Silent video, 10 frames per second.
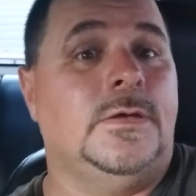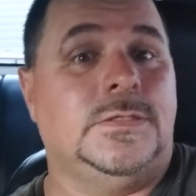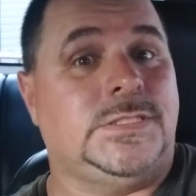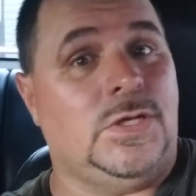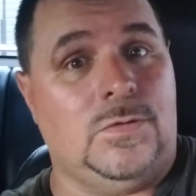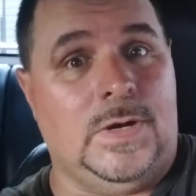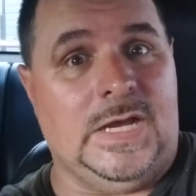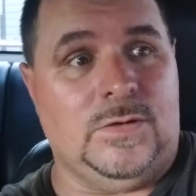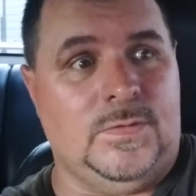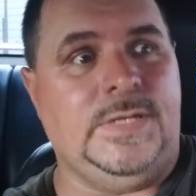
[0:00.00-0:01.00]
So
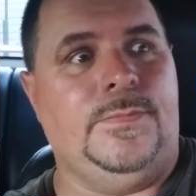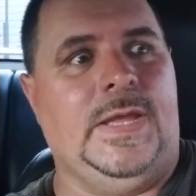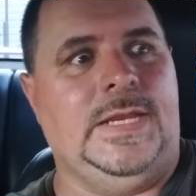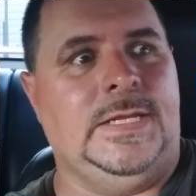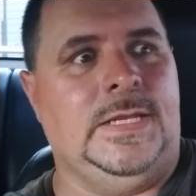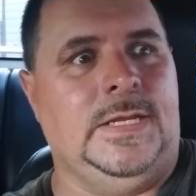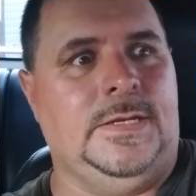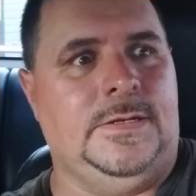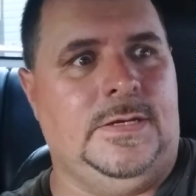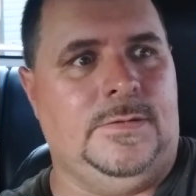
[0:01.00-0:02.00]
I remade it
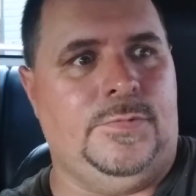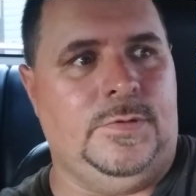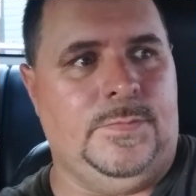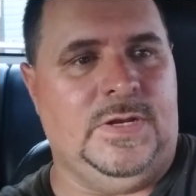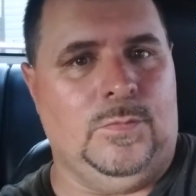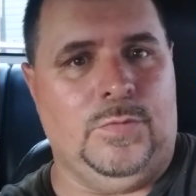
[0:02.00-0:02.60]
and put a metal